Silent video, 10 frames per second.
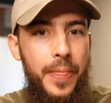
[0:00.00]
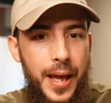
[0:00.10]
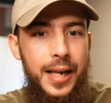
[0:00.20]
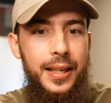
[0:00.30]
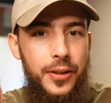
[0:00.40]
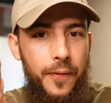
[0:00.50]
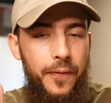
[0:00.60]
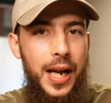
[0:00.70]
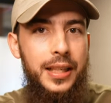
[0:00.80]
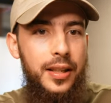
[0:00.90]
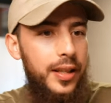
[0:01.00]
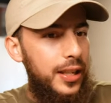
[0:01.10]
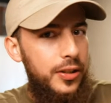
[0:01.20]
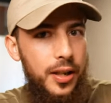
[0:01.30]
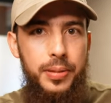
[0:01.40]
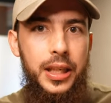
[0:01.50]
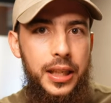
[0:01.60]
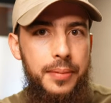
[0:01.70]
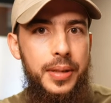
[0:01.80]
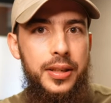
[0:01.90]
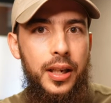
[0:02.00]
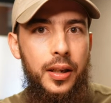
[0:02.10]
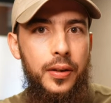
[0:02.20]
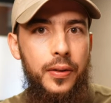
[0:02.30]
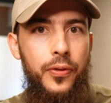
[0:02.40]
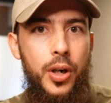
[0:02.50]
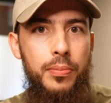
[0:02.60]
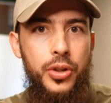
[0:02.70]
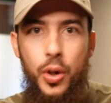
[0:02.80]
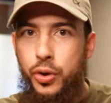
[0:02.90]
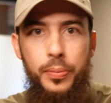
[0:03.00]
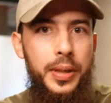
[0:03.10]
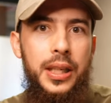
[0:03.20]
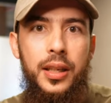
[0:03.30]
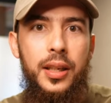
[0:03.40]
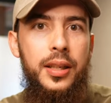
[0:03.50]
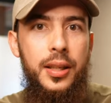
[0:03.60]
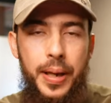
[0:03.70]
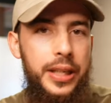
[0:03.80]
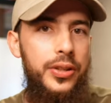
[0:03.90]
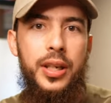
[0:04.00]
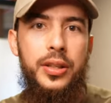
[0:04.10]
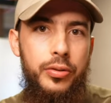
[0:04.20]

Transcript: That is a factor that is completely missing from social media debates and